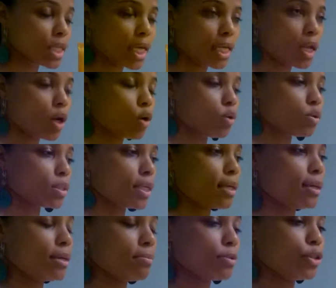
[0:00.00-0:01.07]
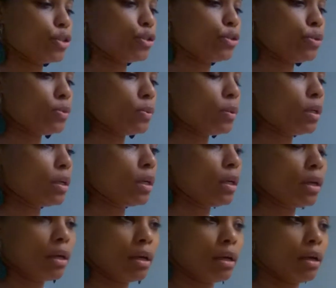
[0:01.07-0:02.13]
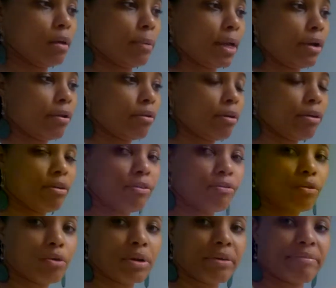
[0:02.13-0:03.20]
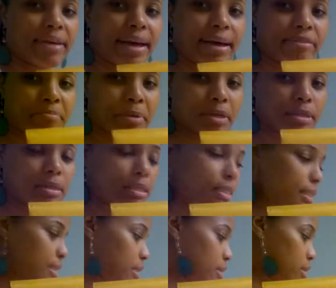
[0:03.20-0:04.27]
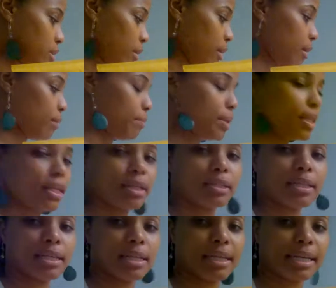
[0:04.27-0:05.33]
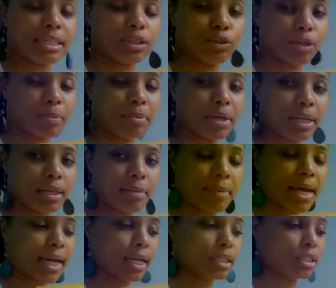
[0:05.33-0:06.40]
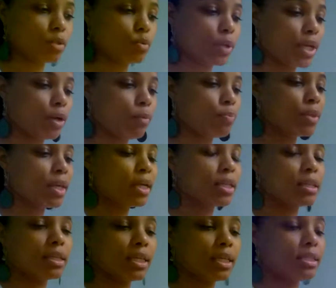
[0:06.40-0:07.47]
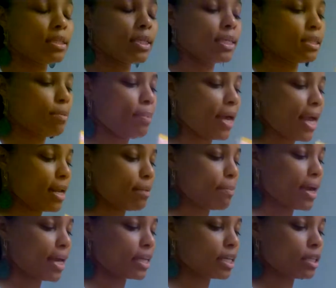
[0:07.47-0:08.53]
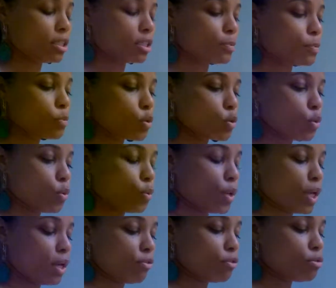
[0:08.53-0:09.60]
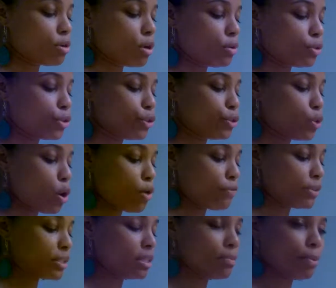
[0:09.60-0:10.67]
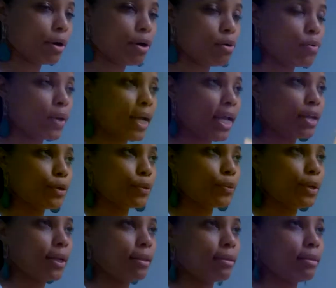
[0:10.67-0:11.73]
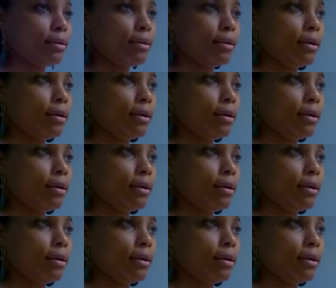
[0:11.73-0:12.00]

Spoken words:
can hold up to about 45 pearls in it, but then there's other things that you can put in the package as well. This is a padded package. If you go to Office Depot and you get the